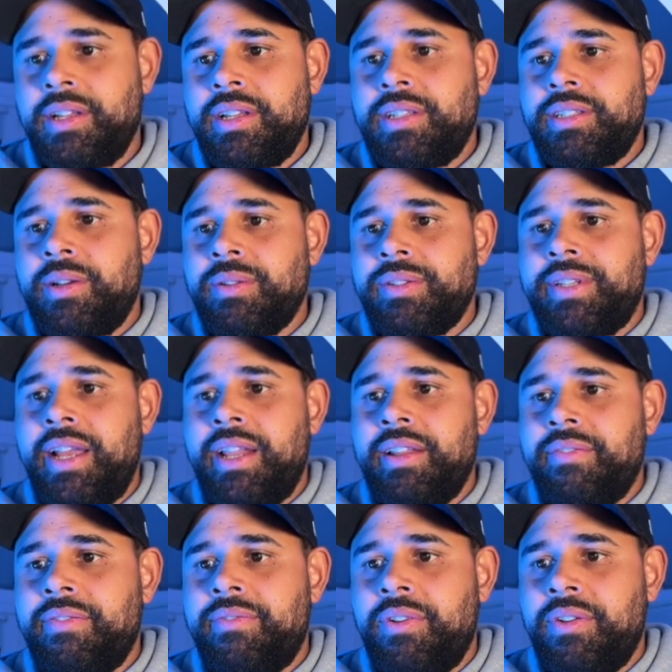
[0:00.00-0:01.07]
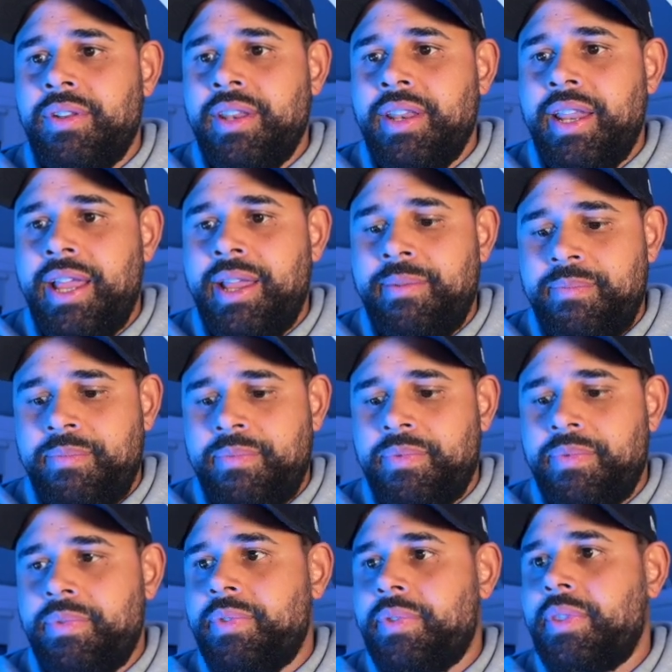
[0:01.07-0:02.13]
So I'll take the font name
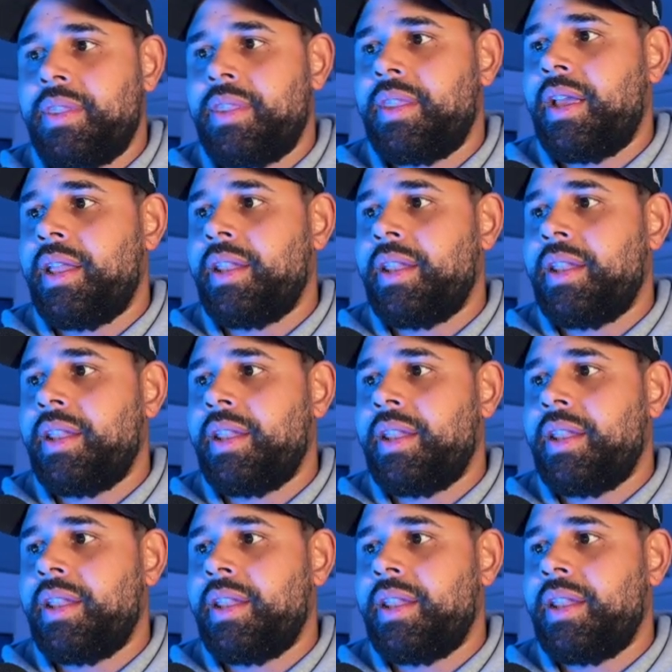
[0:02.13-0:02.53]
and then